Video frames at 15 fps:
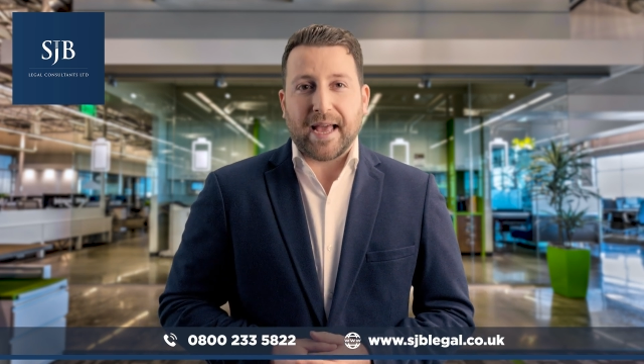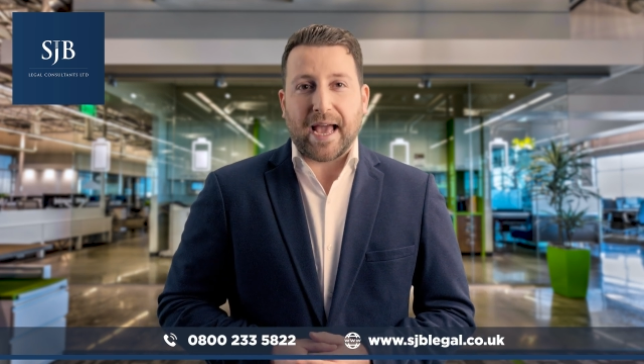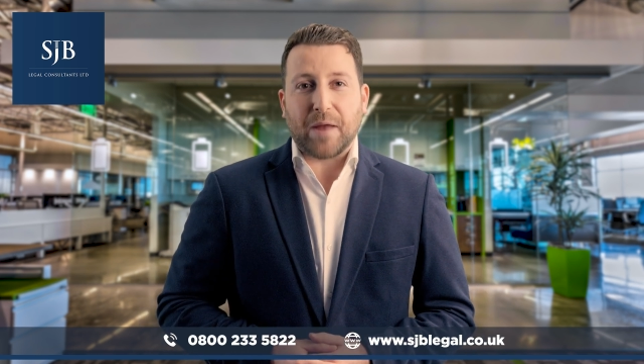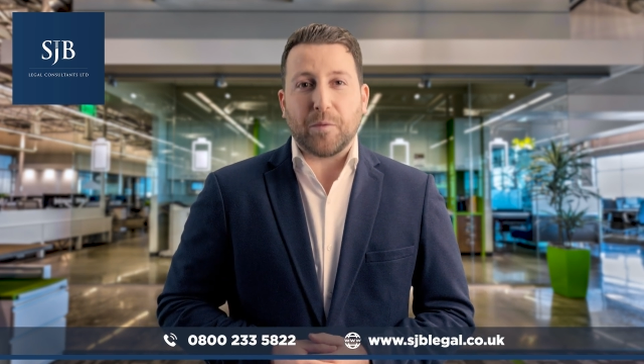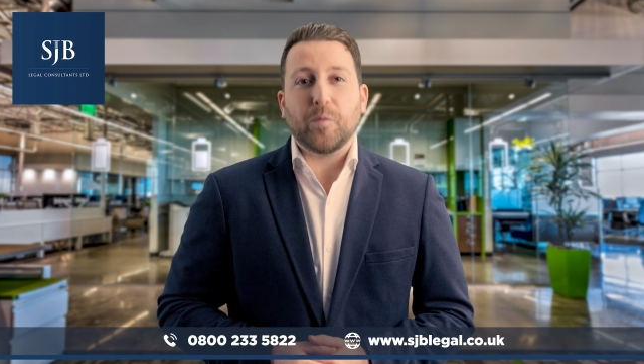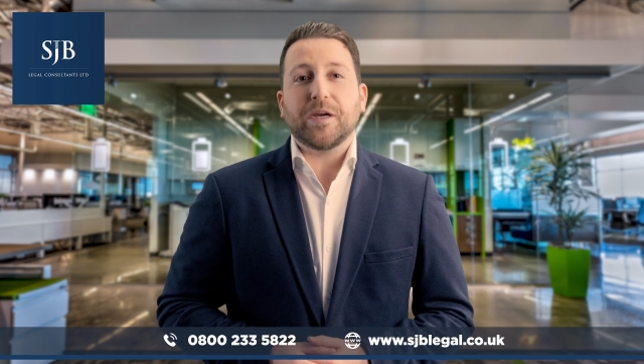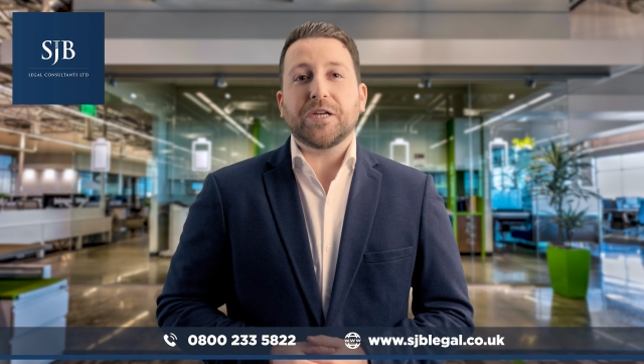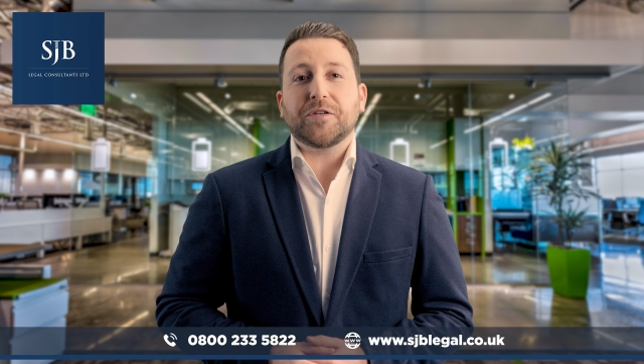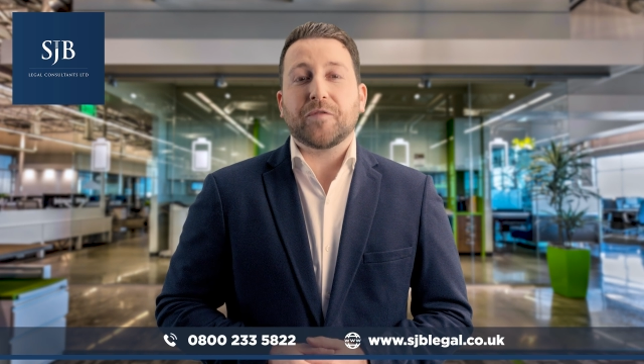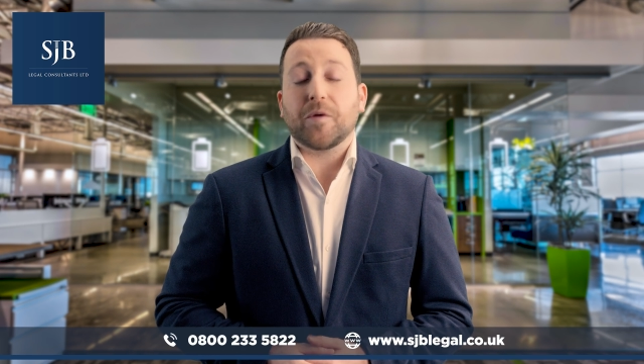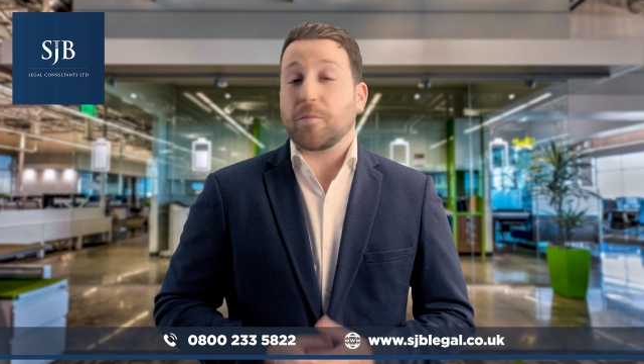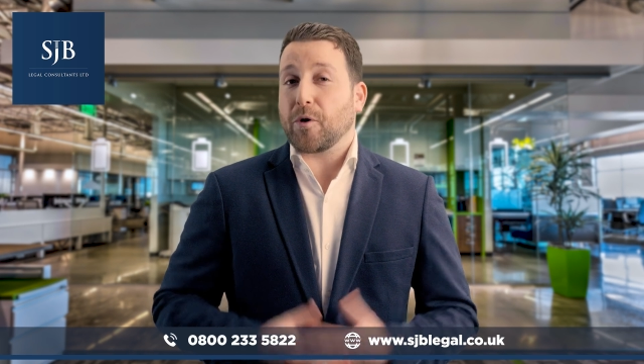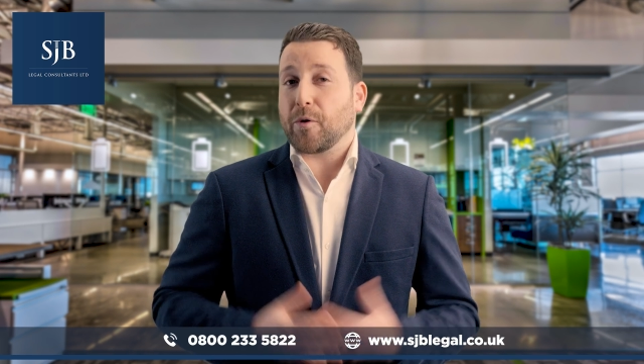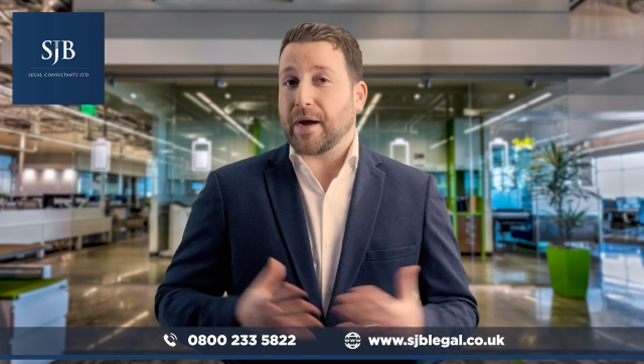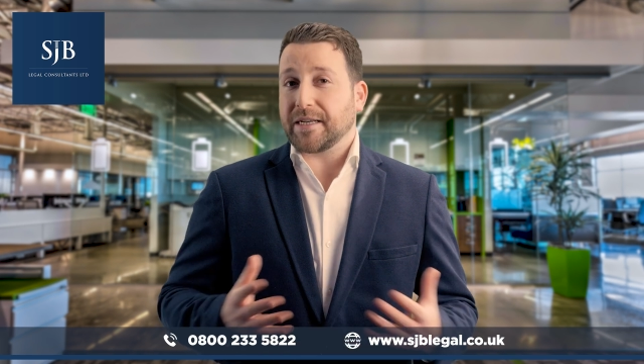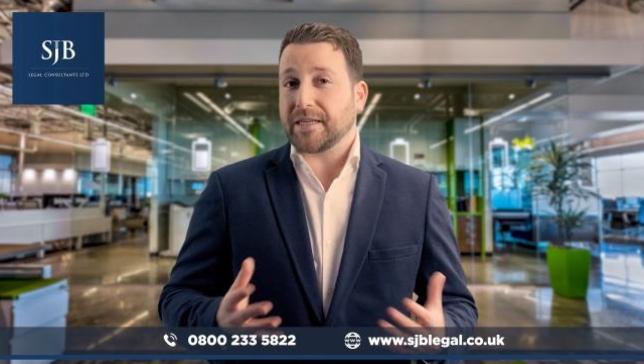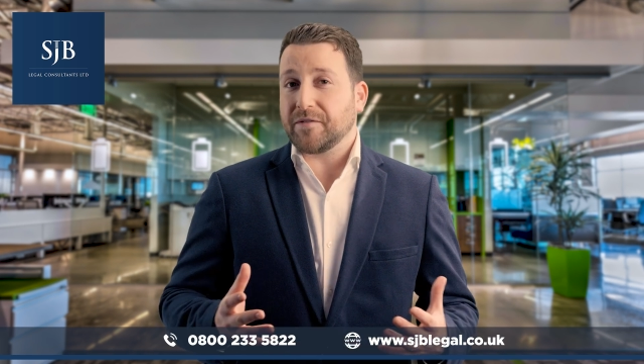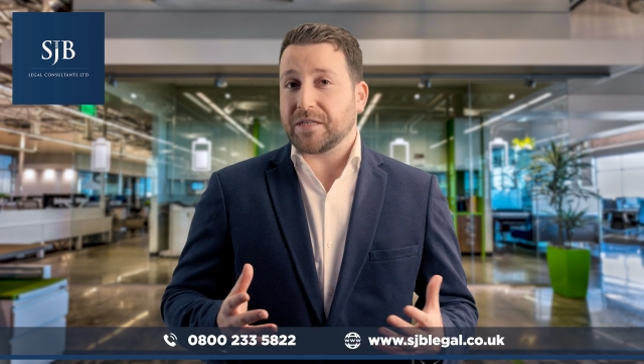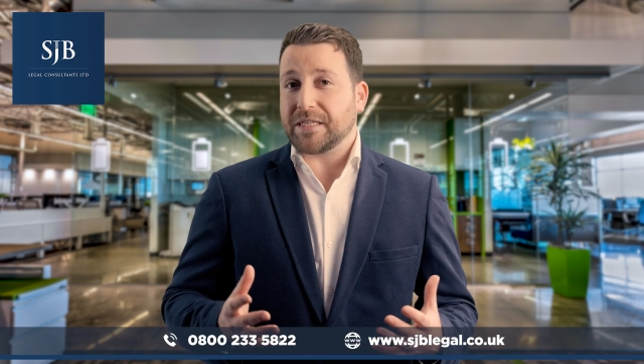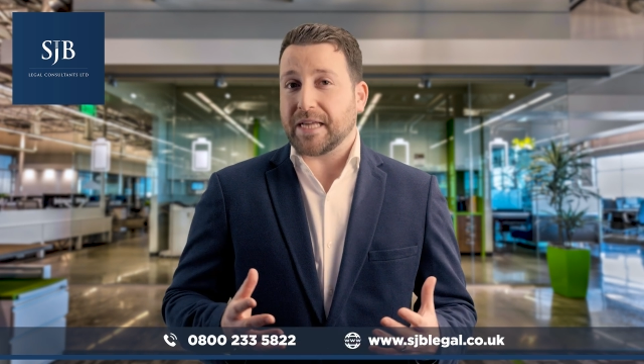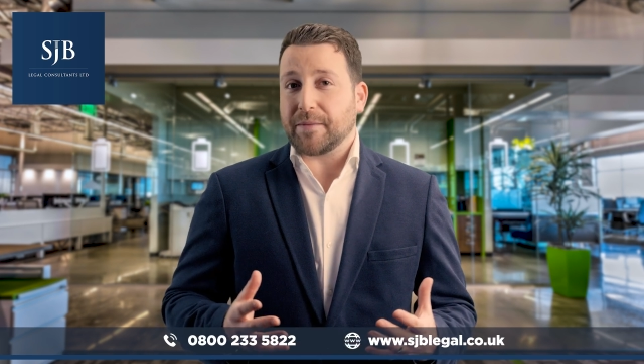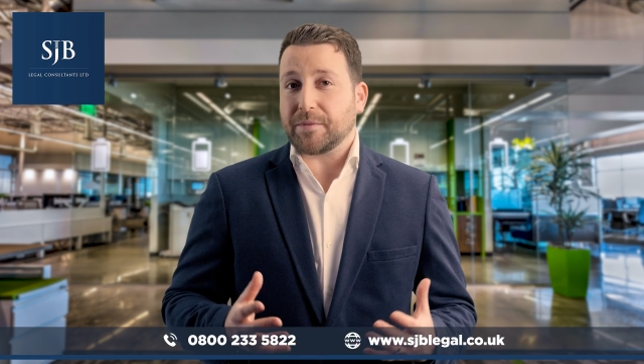and wish for proactive
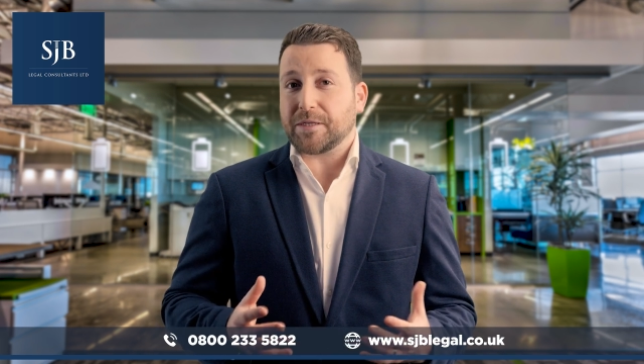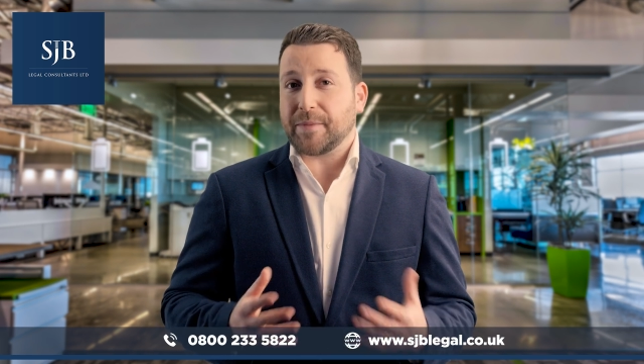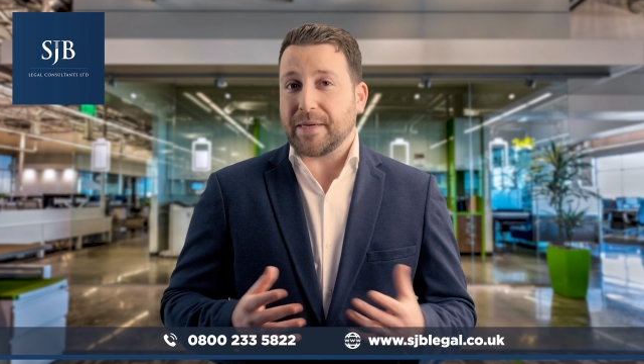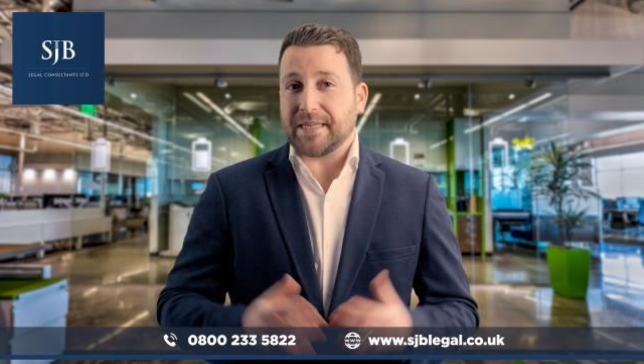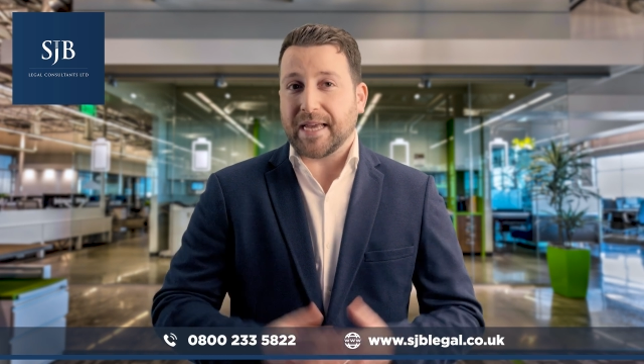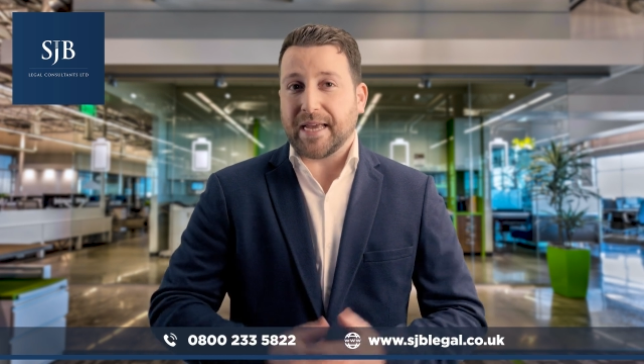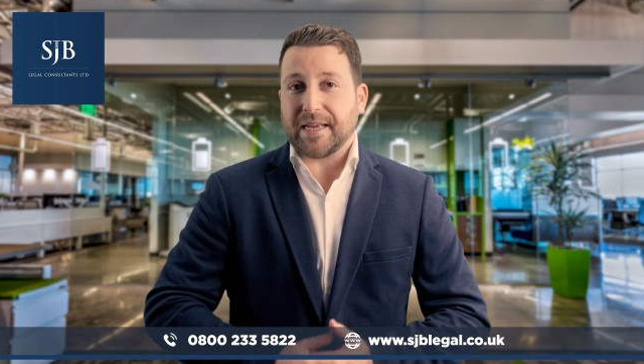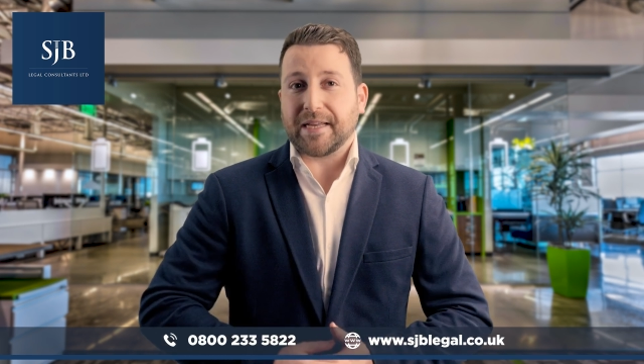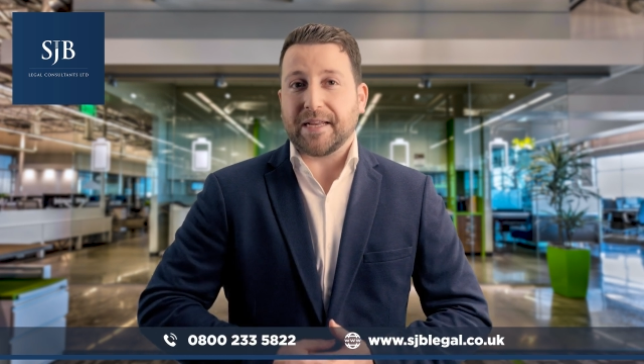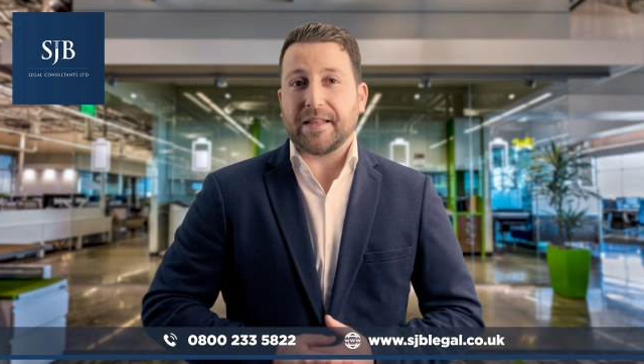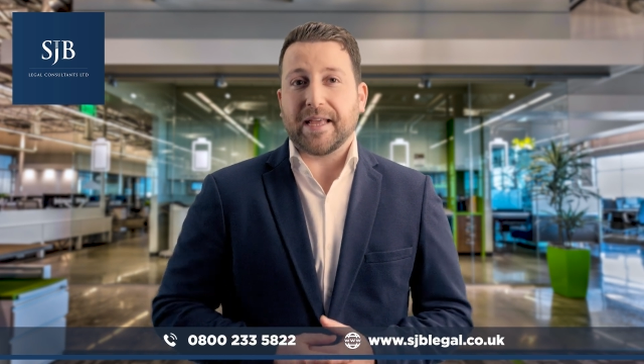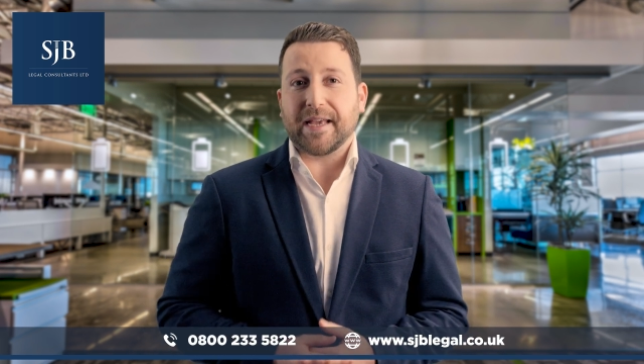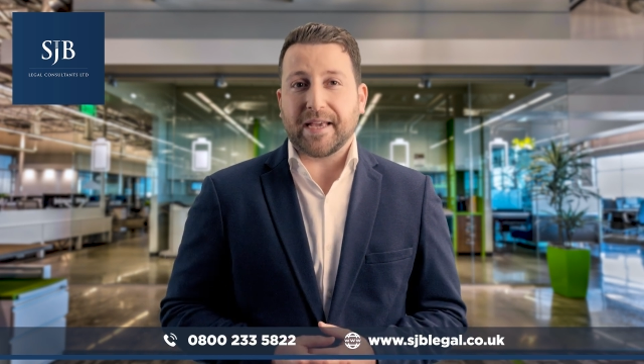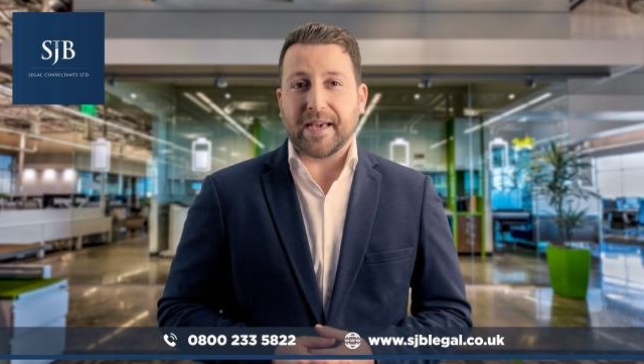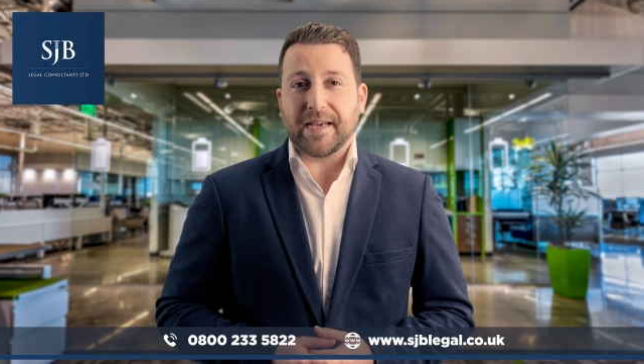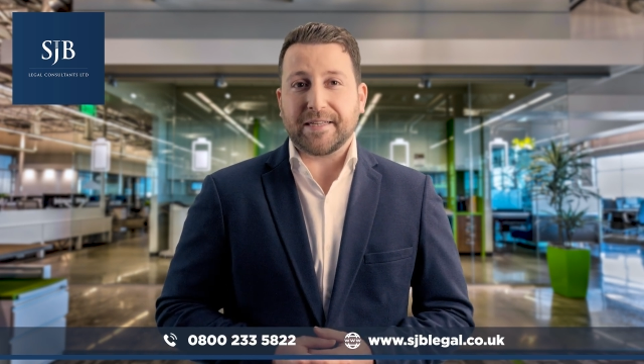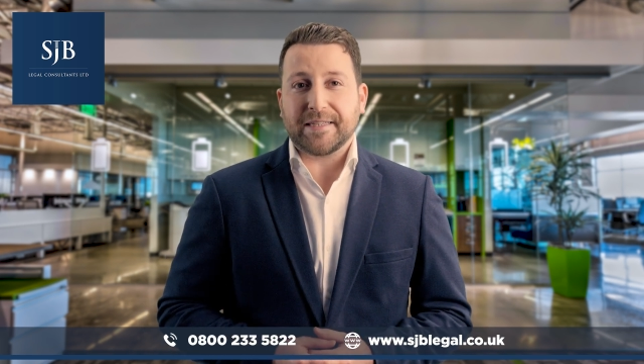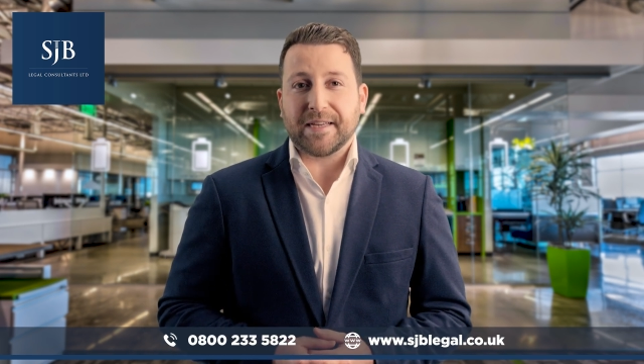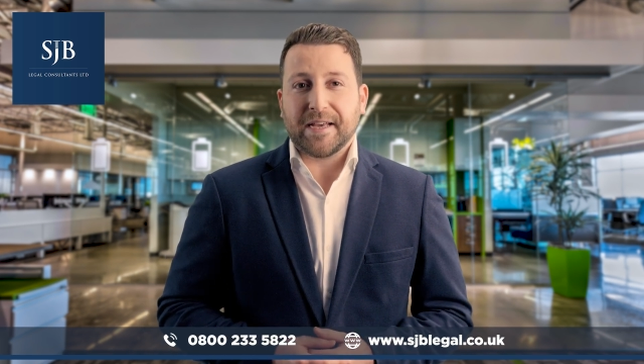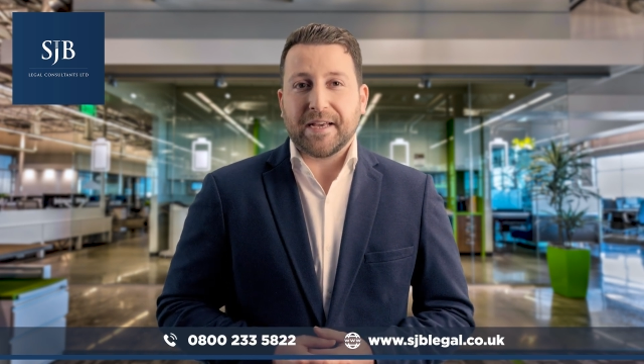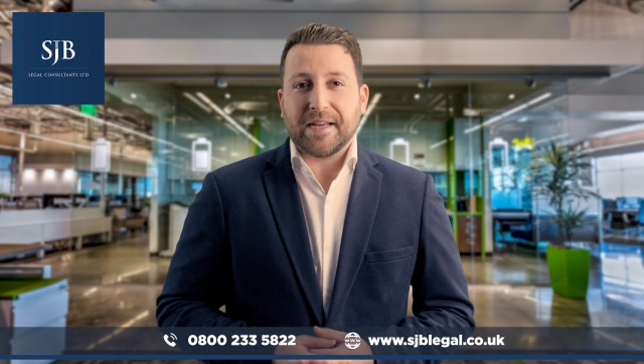steps to be taken in their case